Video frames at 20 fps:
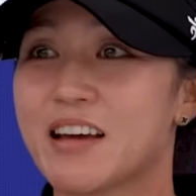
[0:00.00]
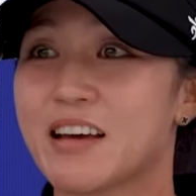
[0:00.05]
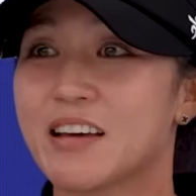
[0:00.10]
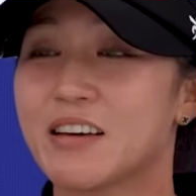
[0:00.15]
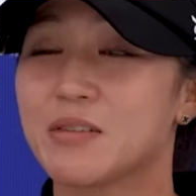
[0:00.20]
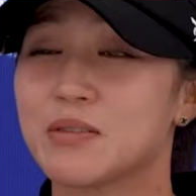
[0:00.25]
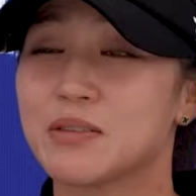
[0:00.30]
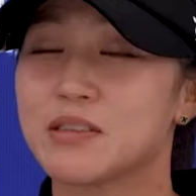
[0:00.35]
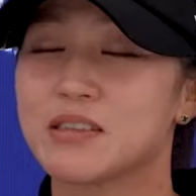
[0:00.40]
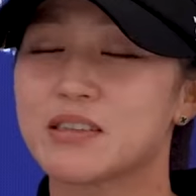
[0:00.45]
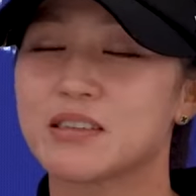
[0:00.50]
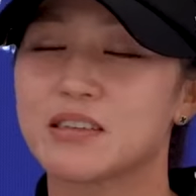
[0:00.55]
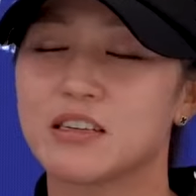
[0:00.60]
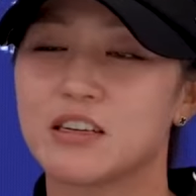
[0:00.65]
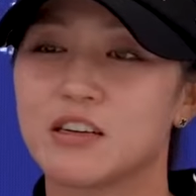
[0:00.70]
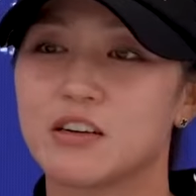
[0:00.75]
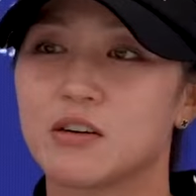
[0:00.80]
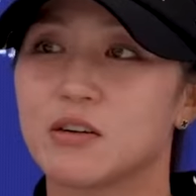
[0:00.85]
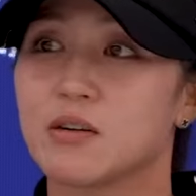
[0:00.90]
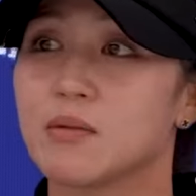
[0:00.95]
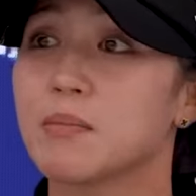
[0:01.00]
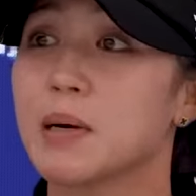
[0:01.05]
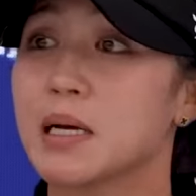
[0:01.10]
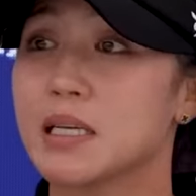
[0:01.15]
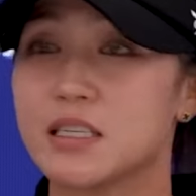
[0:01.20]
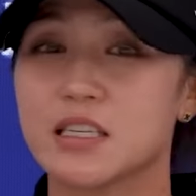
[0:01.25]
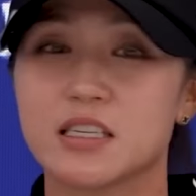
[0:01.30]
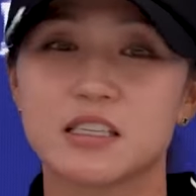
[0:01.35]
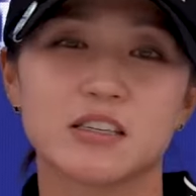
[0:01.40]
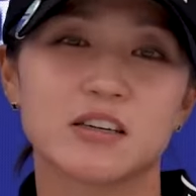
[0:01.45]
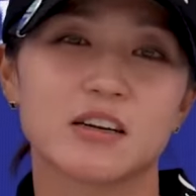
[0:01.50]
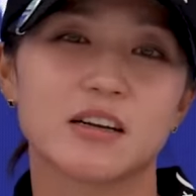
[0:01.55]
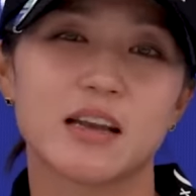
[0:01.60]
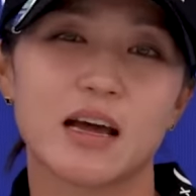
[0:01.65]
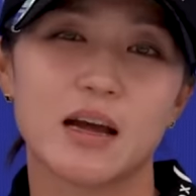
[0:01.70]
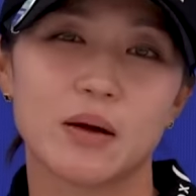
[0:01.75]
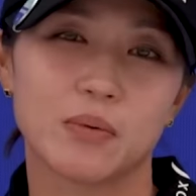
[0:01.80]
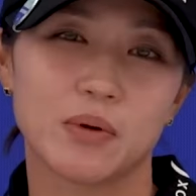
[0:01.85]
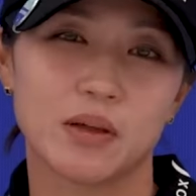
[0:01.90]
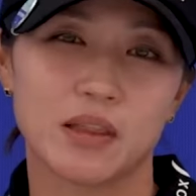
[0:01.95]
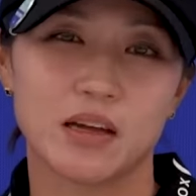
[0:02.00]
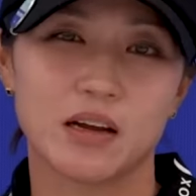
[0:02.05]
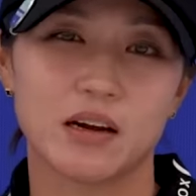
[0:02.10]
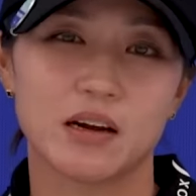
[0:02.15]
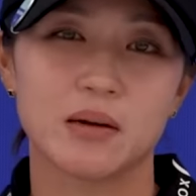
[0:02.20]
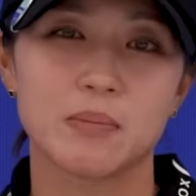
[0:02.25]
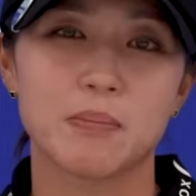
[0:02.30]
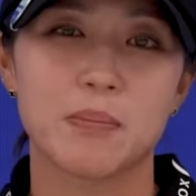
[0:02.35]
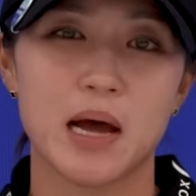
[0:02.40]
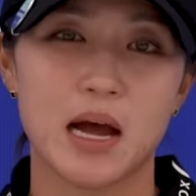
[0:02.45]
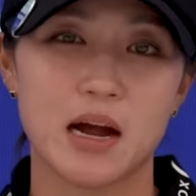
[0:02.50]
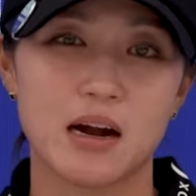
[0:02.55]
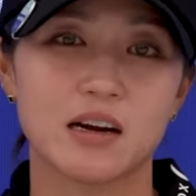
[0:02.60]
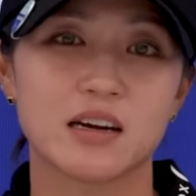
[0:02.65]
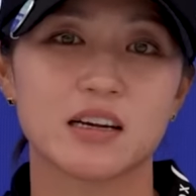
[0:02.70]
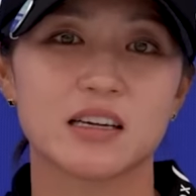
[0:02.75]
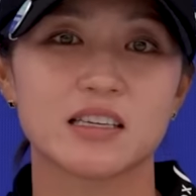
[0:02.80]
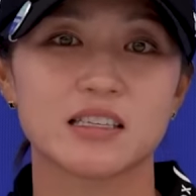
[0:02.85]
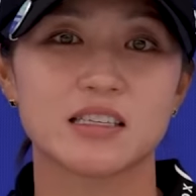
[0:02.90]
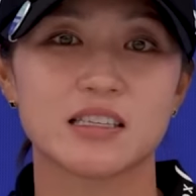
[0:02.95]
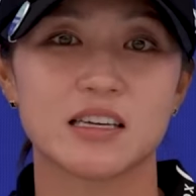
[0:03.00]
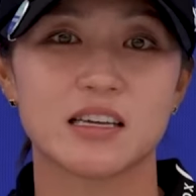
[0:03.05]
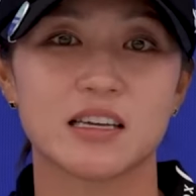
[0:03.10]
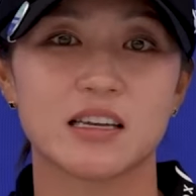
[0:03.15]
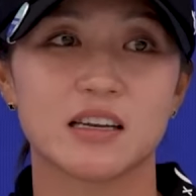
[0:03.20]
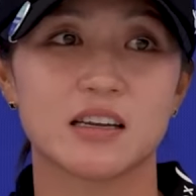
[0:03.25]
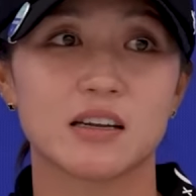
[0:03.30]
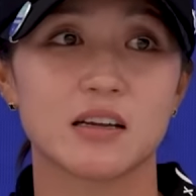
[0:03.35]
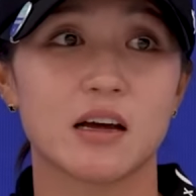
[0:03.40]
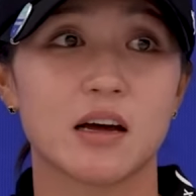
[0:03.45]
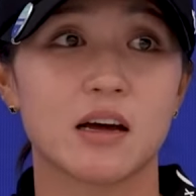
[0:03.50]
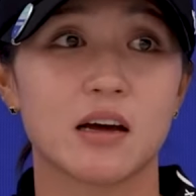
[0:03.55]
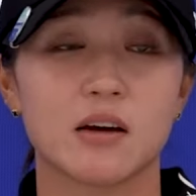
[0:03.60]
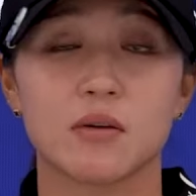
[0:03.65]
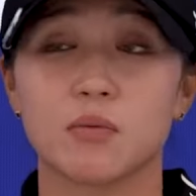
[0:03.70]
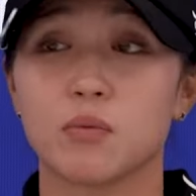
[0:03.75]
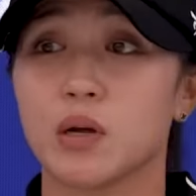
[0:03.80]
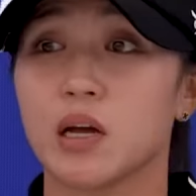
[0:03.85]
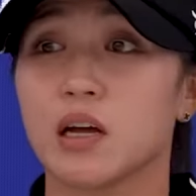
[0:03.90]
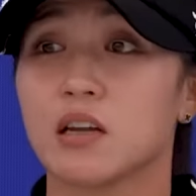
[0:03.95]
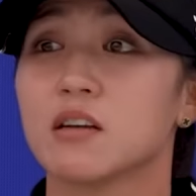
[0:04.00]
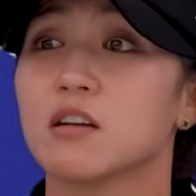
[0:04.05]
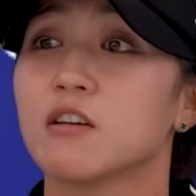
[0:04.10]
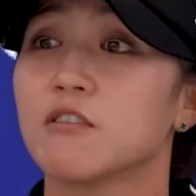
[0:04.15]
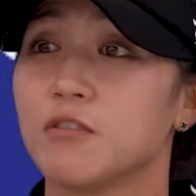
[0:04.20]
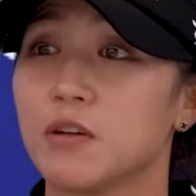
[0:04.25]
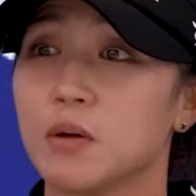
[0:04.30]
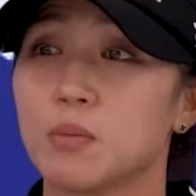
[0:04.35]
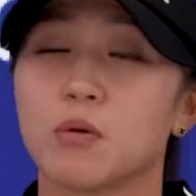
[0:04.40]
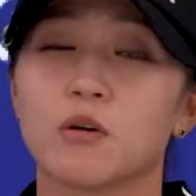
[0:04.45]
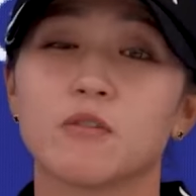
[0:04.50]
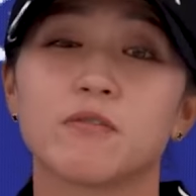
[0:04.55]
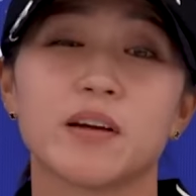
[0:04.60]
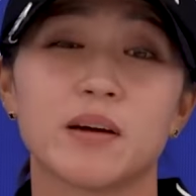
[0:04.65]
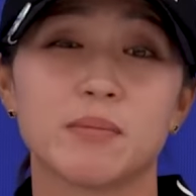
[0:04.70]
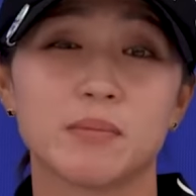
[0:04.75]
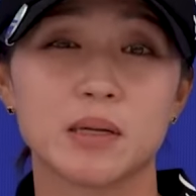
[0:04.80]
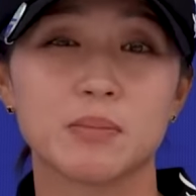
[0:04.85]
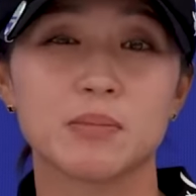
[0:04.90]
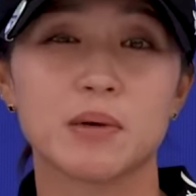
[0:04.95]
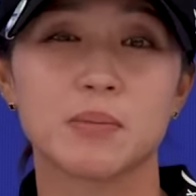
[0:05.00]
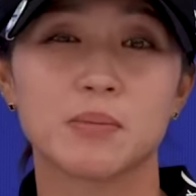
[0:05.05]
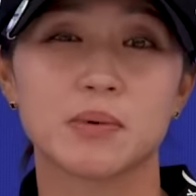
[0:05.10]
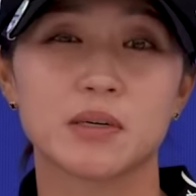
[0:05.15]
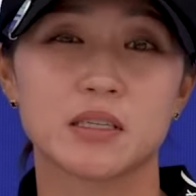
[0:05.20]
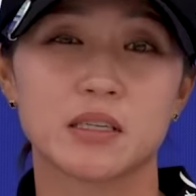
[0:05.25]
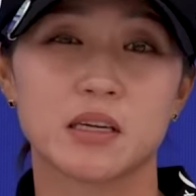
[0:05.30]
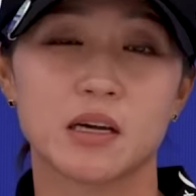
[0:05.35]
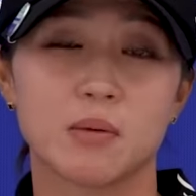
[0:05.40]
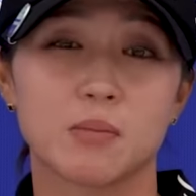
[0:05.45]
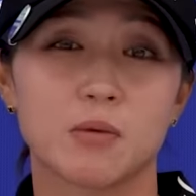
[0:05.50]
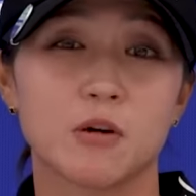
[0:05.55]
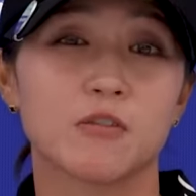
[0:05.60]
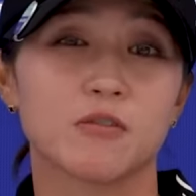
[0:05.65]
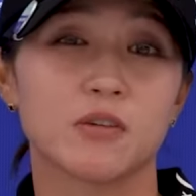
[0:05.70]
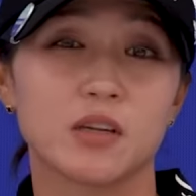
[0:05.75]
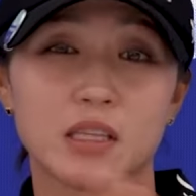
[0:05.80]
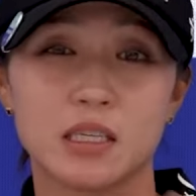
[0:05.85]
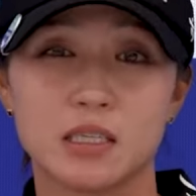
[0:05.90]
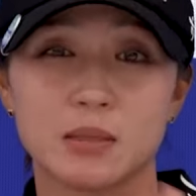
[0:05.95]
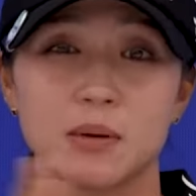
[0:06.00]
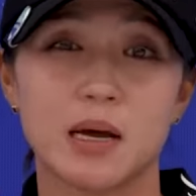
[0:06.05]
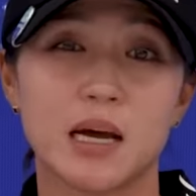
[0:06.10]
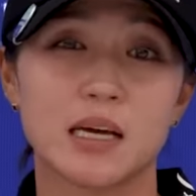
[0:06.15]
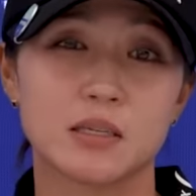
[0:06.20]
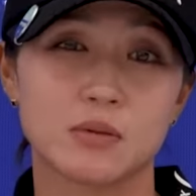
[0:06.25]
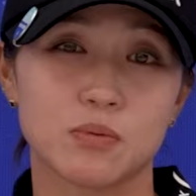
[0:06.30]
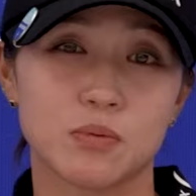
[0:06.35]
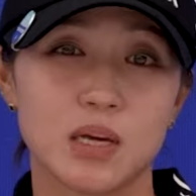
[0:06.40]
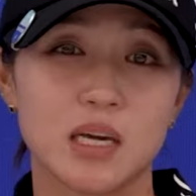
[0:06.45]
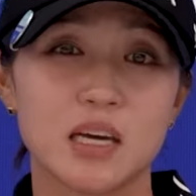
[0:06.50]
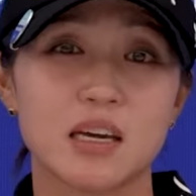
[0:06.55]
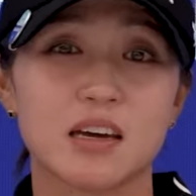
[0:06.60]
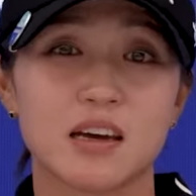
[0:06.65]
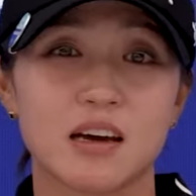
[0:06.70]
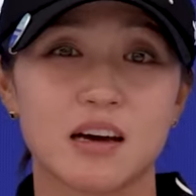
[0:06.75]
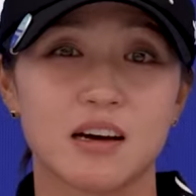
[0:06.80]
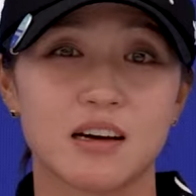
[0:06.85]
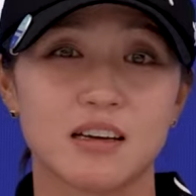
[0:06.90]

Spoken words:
It was, you know, my sister and I were there in Paris, and we had a few more family members come over this past week.